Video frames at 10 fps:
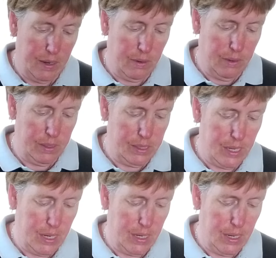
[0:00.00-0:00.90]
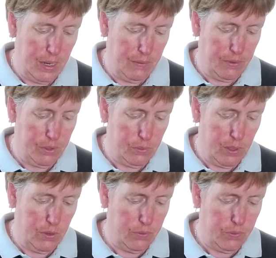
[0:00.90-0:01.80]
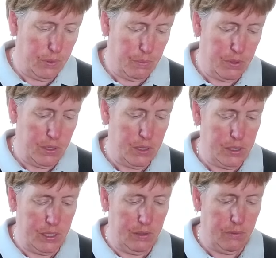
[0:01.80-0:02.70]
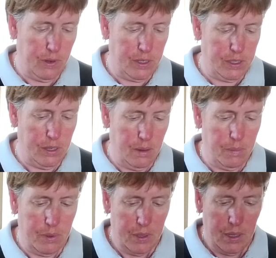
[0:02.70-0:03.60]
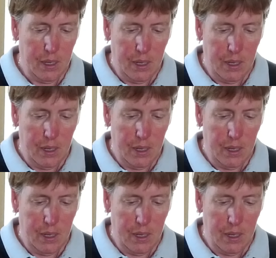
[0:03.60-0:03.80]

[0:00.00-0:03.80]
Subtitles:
9, 10, 11, 12, number 13 face up.